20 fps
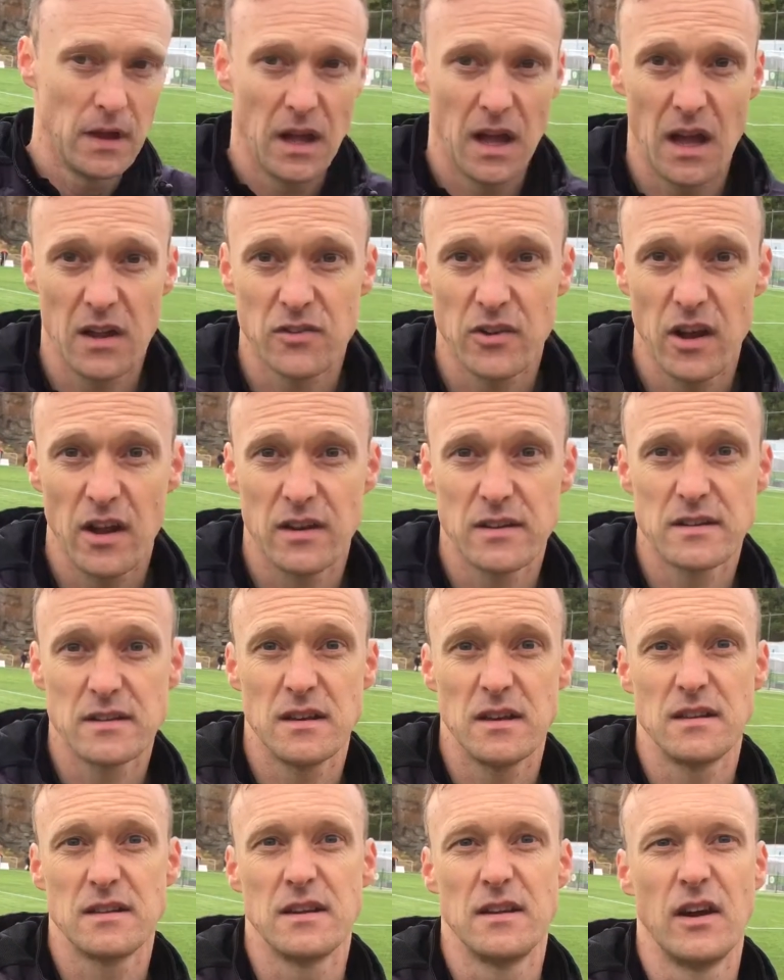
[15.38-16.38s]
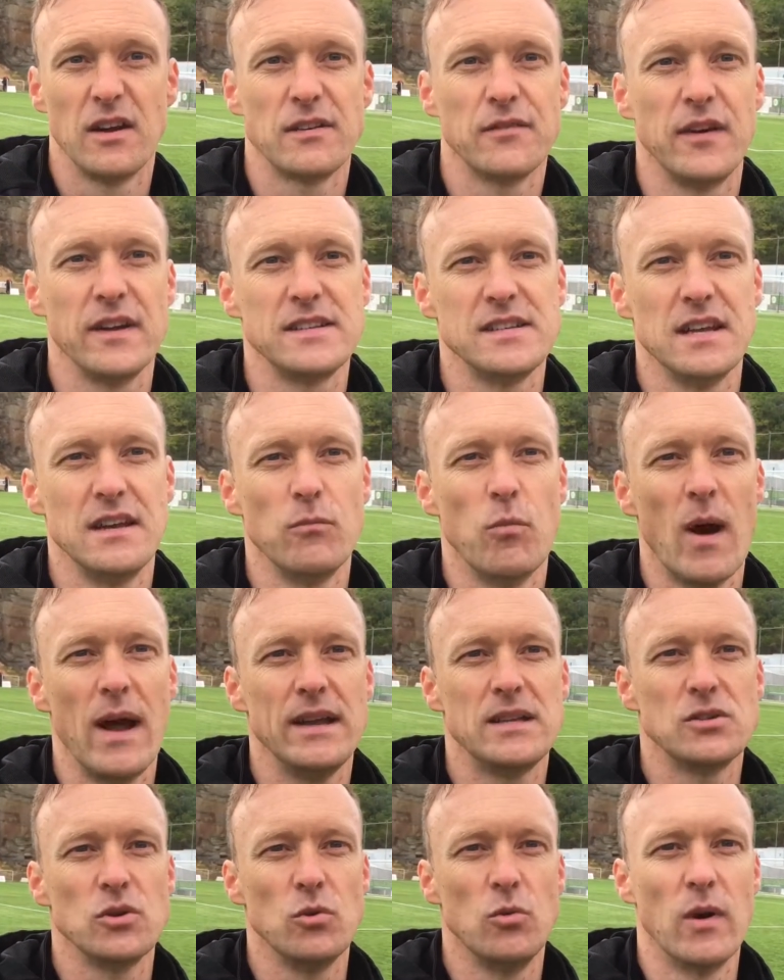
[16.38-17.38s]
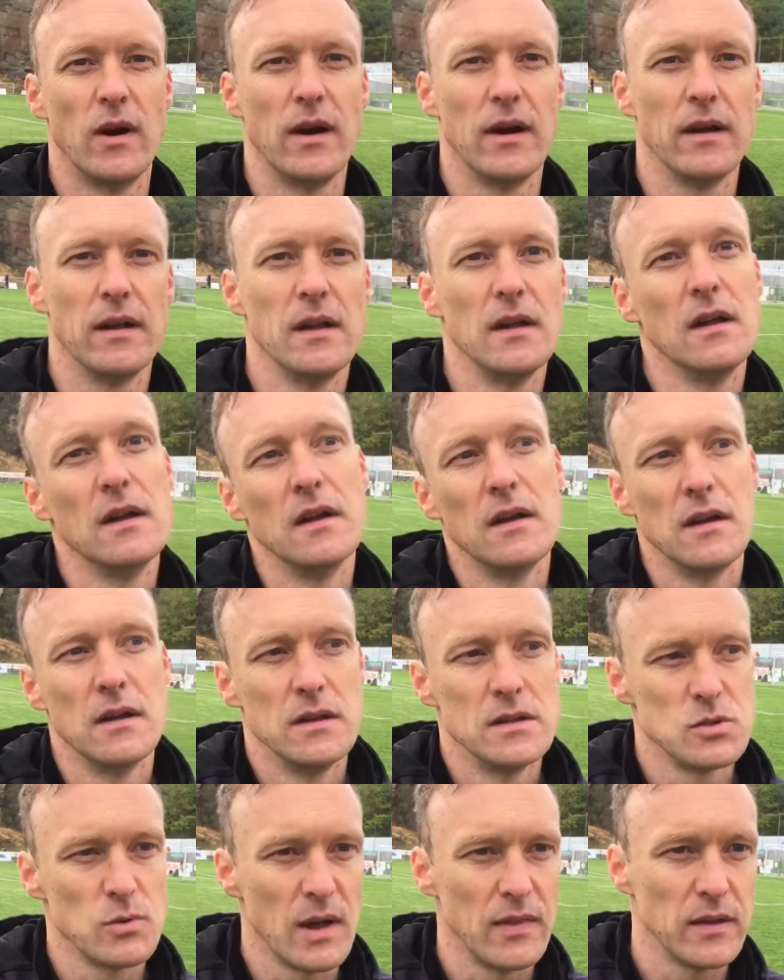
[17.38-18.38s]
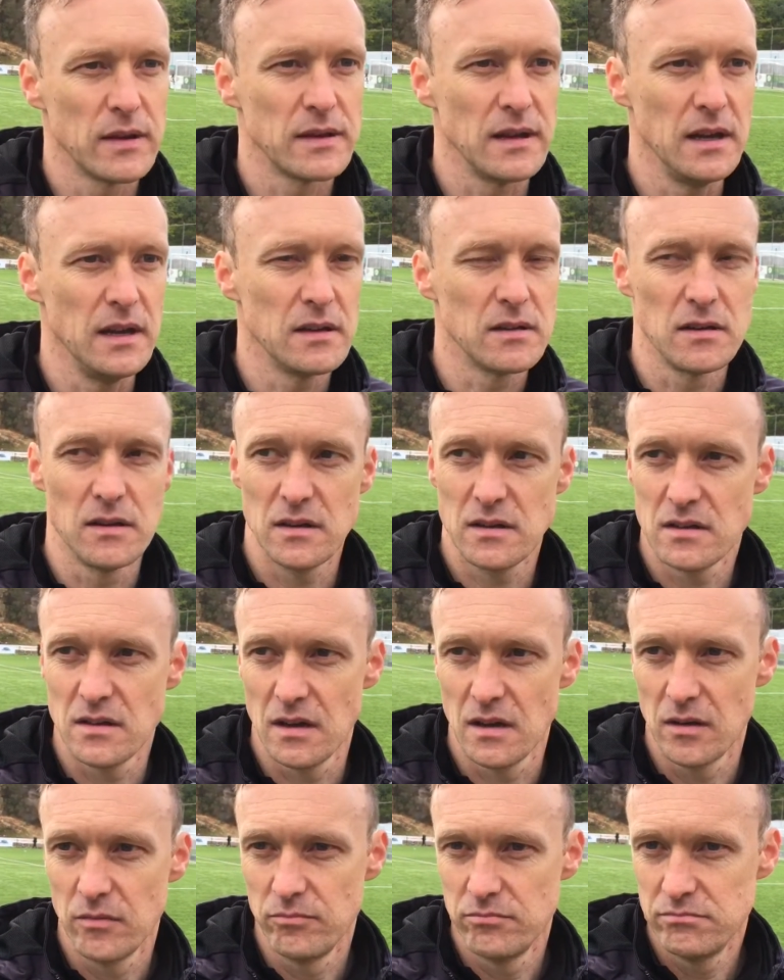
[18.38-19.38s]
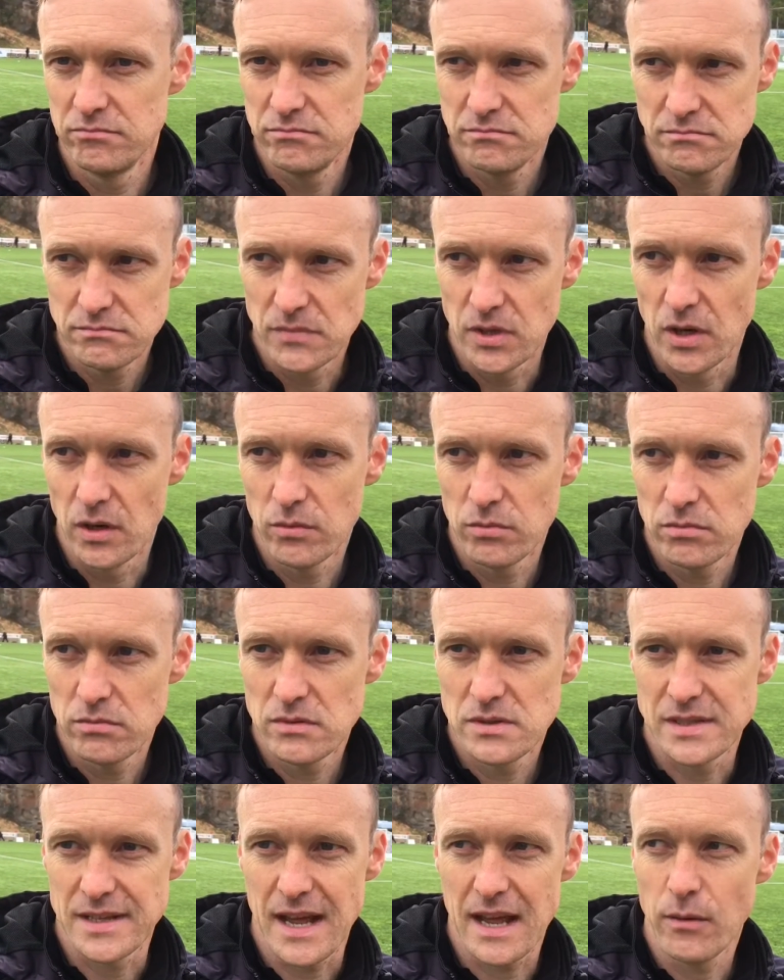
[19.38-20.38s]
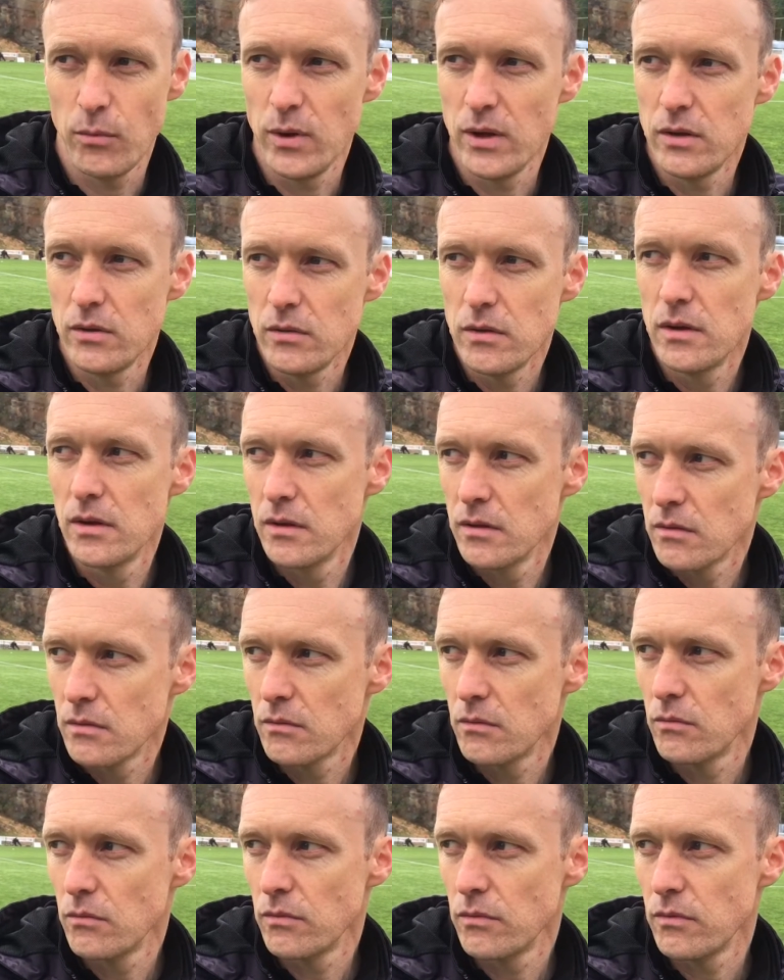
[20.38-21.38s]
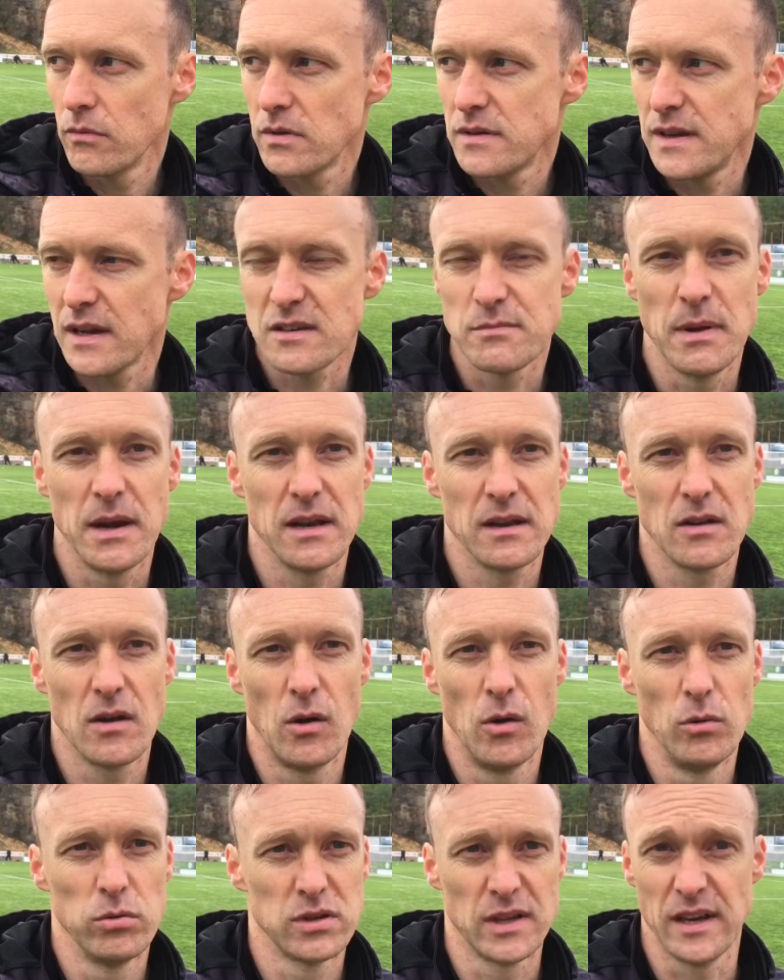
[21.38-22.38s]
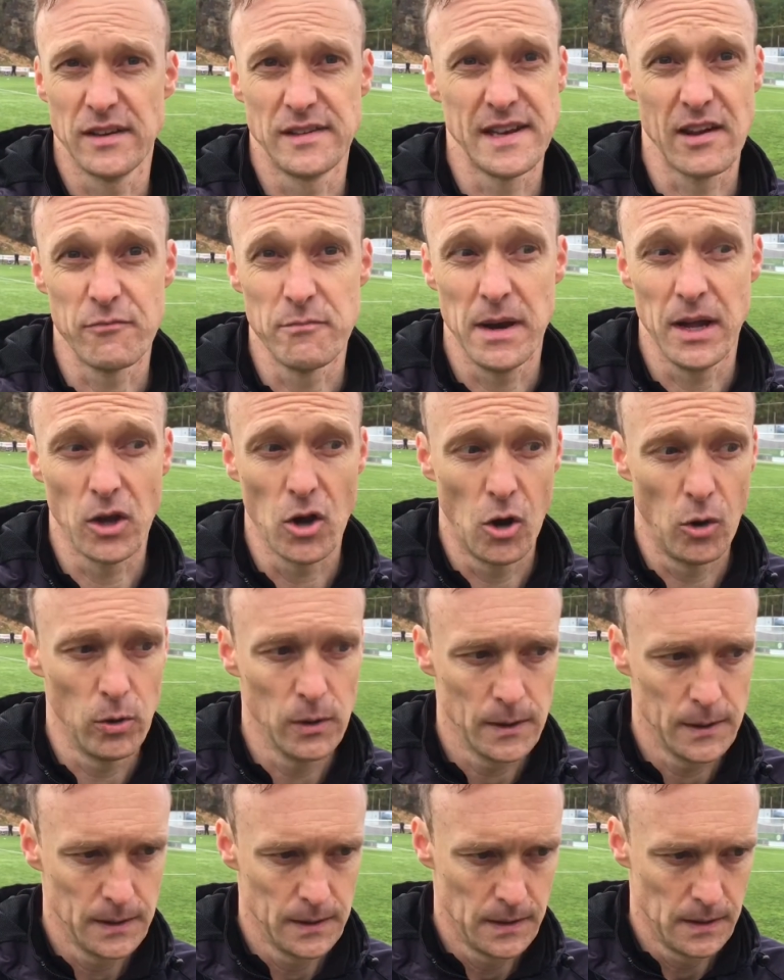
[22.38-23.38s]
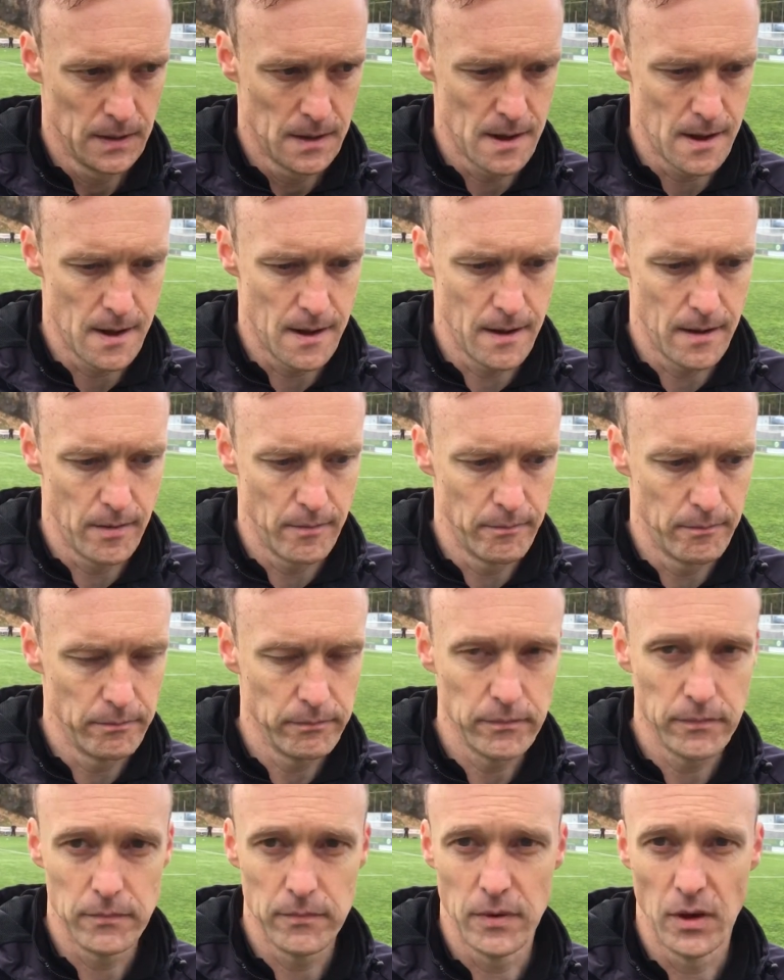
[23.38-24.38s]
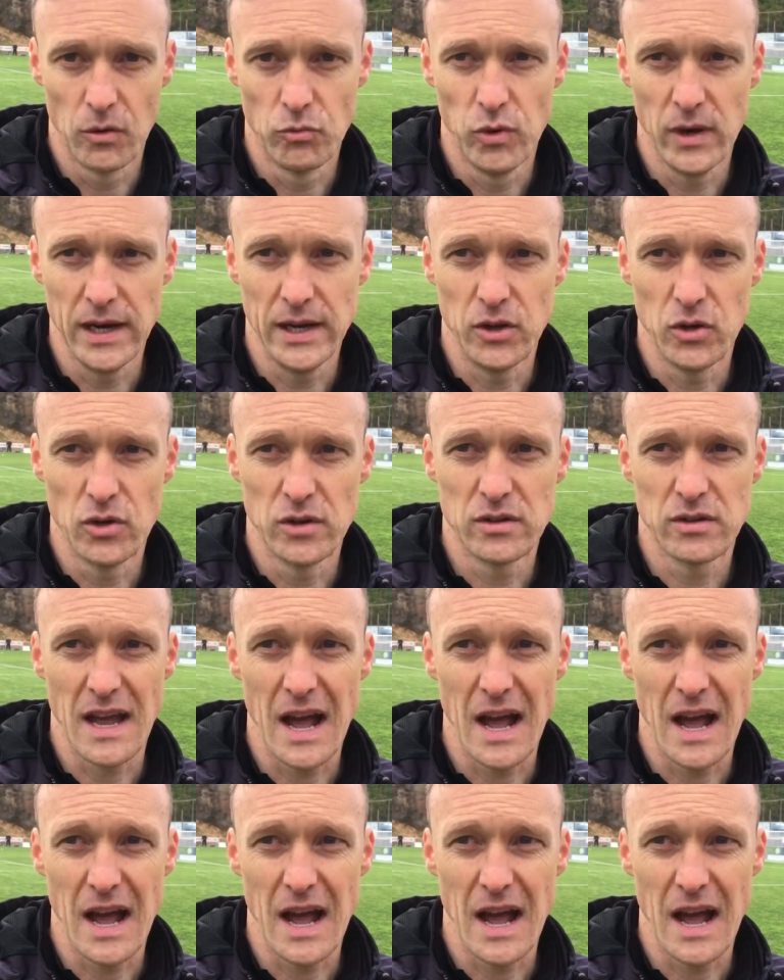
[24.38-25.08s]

It yeah. It's, it's, a nice fitting way to uh, to end the season. It's um, you know today we six minute goal, six, seven minute goal. Um, you know, really good.